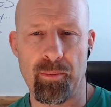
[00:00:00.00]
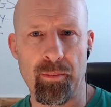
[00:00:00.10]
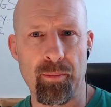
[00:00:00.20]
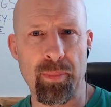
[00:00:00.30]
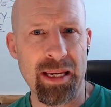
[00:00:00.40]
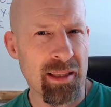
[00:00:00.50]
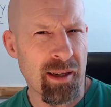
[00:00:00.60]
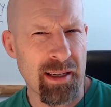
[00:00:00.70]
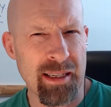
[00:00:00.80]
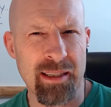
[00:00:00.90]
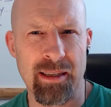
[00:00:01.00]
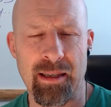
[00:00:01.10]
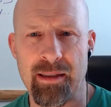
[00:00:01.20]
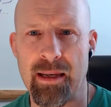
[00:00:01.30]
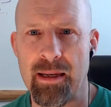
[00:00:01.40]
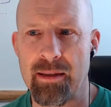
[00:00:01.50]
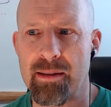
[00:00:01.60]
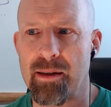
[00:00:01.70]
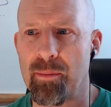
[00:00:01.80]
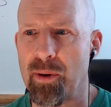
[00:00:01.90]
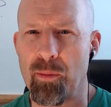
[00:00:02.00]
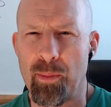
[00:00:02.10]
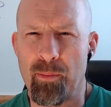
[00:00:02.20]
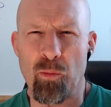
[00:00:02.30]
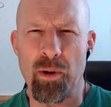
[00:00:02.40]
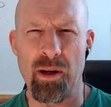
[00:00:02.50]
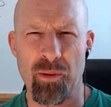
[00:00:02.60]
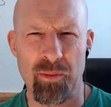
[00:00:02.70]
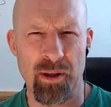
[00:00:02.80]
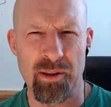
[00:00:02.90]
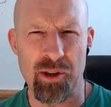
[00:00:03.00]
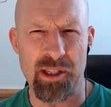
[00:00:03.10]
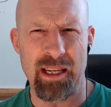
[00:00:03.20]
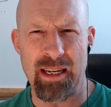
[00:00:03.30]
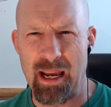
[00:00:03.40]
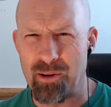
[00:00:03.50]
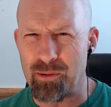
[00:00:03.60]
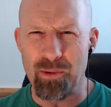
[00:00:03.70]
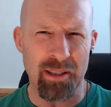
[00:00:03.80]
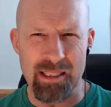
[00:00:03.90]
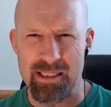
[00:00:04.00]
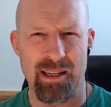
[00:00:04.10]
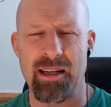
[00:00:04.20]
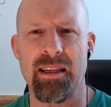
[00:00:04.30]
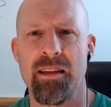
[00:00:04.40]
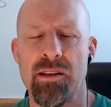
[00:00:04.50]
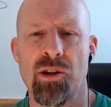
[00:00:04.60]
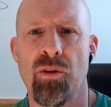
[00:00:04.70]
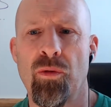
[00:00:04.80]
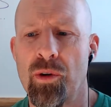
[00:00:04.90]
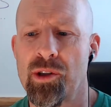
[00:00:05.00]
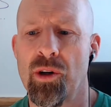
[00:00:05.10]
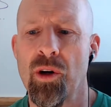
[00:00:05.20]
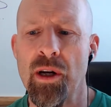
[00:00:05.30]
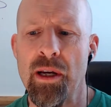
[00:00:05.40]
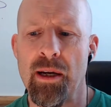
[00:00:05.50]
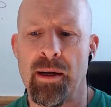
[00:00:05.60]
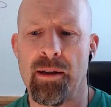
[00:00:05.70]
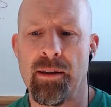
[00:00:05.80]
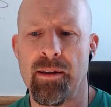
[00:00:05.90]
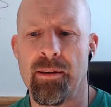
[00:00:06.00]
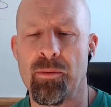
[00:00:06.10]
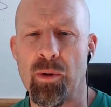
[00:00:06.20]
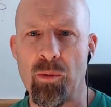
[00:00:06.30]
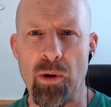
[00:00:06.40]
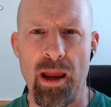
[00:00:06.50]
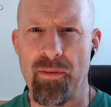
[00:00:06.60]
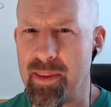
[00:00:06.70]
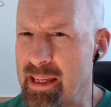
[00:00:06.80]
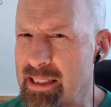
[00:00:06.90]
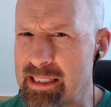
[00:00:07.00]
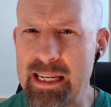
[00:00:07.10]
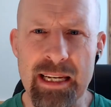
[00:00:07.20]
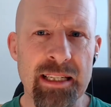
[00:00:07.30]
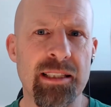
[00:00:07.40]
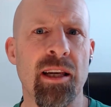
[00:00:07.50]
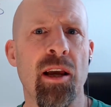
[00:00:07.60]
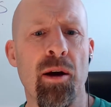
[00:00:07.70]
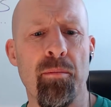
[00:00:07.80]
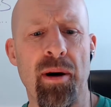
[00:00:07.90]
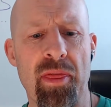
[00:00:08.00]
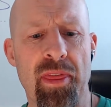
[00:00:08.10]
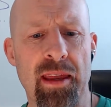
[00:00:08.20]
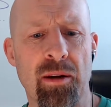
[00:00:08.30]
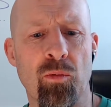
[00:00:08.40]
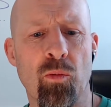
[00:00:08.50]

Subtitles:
be like, and but we don't understand how to really design it and so forth. So we have these needs, but then